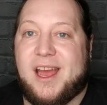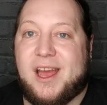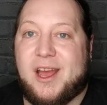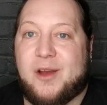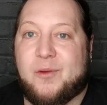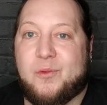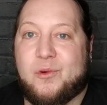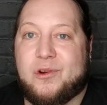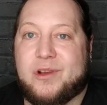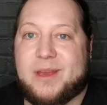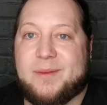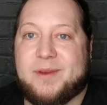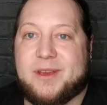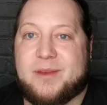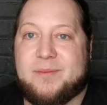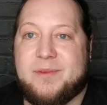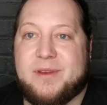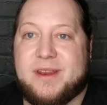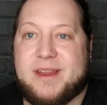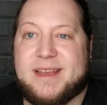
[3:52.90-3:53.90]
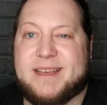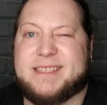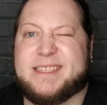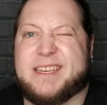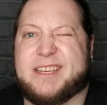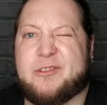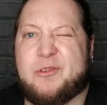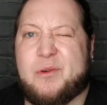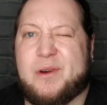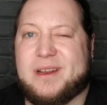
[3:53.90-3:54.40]
wargaming community as
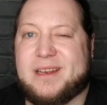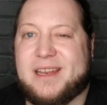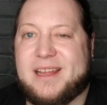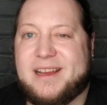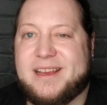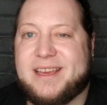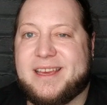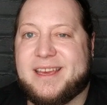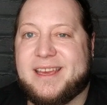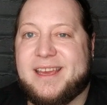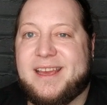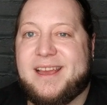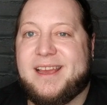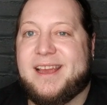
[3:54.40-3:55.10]
I'd quite like,